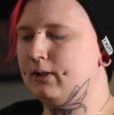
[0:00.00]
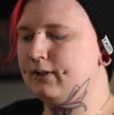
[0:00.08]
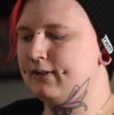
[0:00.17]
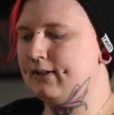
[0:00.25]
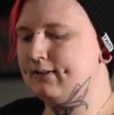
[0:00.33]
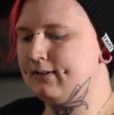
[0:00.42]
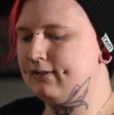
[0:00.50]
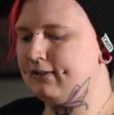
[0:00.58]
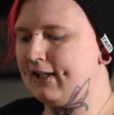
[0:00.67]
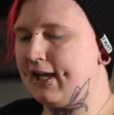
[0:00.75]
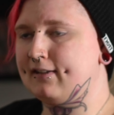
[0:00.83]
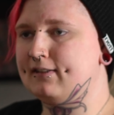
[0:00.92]
since
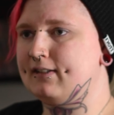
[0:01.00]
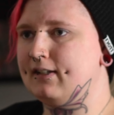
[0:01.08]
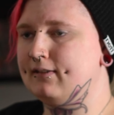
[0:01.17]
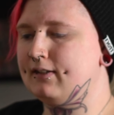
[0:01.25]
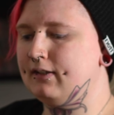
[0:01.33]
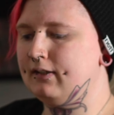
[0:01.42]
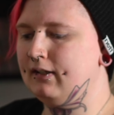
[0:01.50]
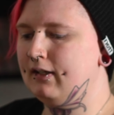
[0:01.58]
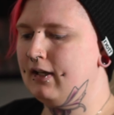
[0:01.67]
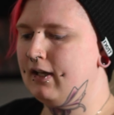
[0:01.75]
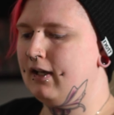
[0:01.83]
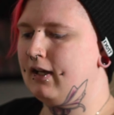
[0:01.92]
last season,
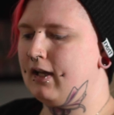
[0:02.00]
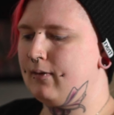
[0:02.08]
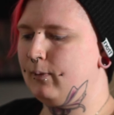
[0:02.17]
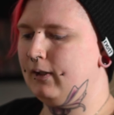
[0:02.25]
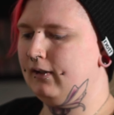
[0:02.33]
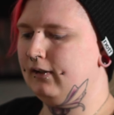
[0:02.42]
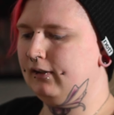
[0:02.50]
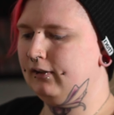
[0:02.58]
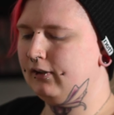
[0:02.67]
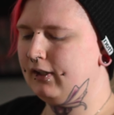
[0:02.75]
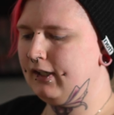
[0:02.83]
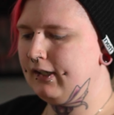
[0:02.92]
I've been
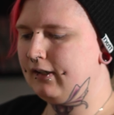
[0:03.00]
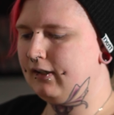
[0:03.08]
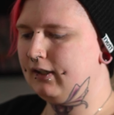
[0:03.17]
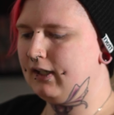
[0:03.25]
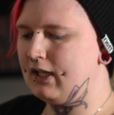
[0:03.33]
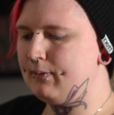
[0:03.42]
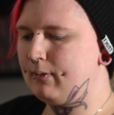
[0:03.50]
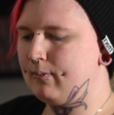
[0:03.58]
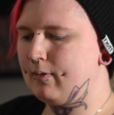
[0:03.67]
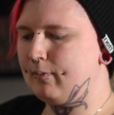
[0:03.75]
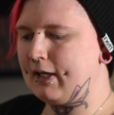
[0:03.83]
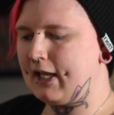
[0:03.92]
learning to keep him
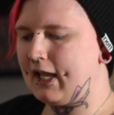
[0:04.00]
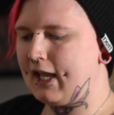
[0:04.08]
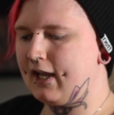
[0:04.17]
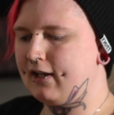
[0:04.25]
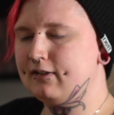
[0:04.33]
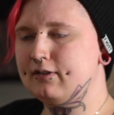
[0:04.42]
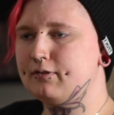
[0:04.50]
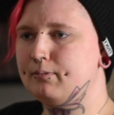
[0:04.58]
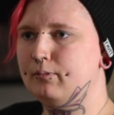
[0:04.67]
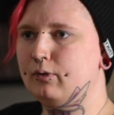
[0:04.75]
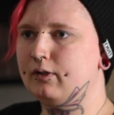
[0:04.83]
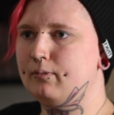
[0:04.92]
in my hand
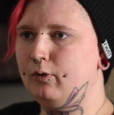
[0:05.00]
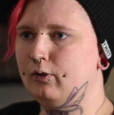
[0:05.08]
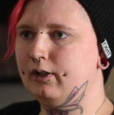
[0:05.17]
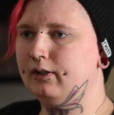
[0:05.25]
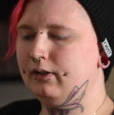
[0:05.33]
more and more.